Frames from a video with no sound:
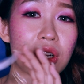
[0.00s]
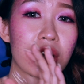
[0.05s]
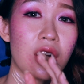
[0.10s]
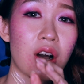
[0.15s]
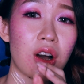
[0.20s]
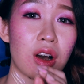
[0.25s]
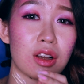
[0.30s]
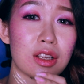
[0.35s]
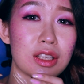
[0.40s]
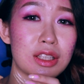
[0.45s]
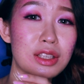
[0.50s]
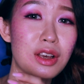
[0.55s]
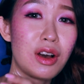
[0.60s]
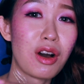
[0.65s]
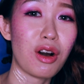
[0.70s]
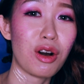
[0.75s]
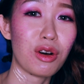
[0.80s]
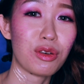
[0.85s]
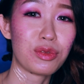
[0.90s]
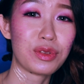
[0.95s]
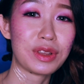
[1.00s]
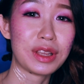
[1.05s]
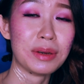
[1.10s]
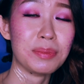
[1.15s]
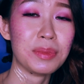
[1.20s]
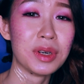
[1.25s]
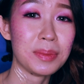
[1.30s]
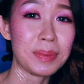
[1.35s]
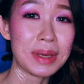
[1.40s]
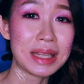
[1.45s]
cause of the
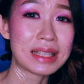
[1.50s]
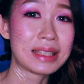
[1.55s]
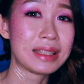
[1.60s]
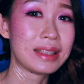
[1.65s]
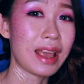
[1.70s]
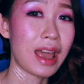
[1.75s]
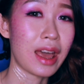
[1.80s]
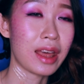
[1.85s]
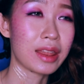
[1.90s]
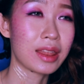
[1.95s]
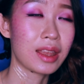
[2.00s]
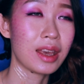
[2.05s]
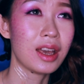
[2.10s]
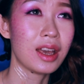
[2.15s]
mermaid's death.